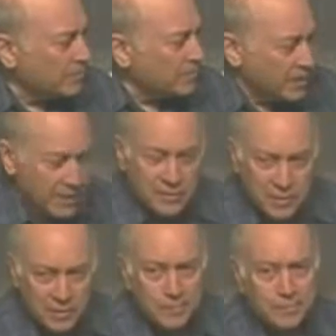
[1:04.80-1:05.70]
OK,
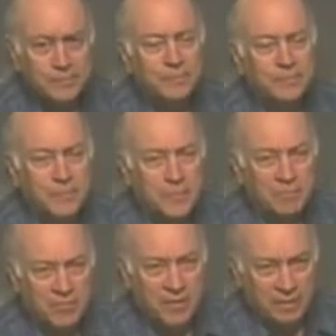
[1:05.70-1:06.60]
so
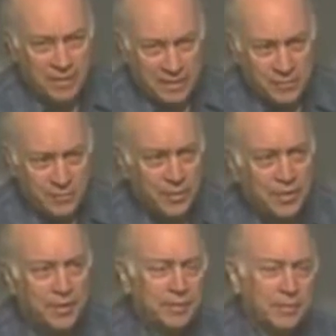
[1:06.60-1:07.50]
that's one
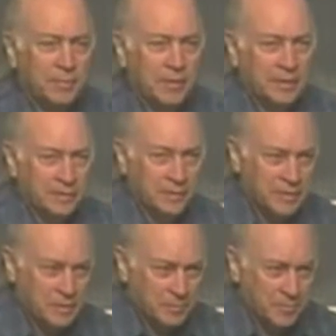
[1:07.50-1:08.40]
thing about
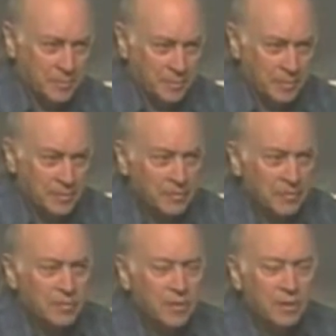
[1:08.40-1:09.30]
logic programming.
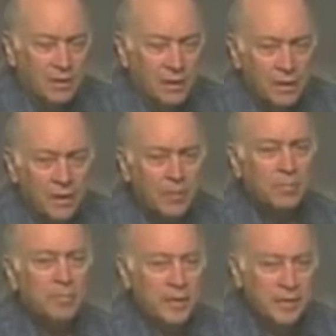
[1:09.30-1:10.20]
Another
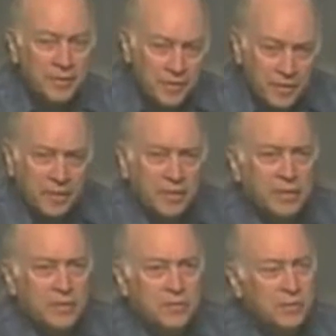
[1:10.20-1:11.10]
big thing
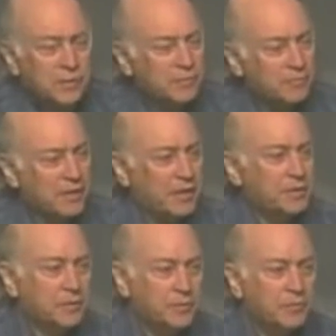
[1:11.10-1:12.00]
is
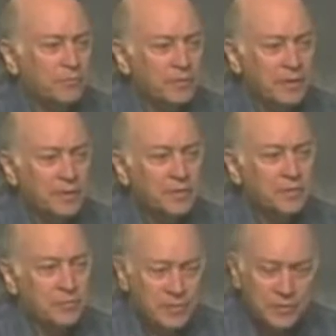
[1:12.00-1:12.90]
unification. Unification
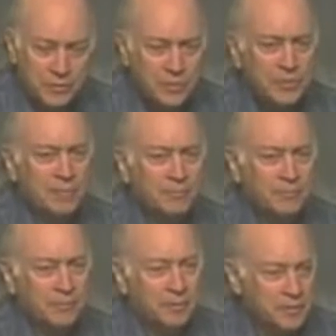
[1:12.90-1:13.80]
was a huge step
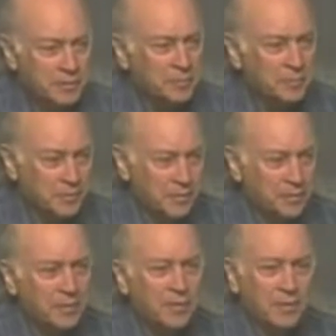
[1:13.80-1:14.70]
forward in computing.
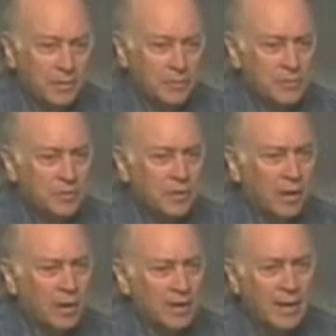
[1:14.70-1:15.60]
It was a
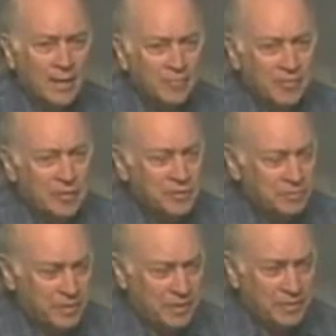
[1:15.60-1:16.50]
non-obvious
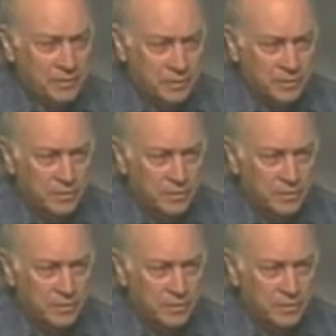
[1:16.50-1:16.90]
invention.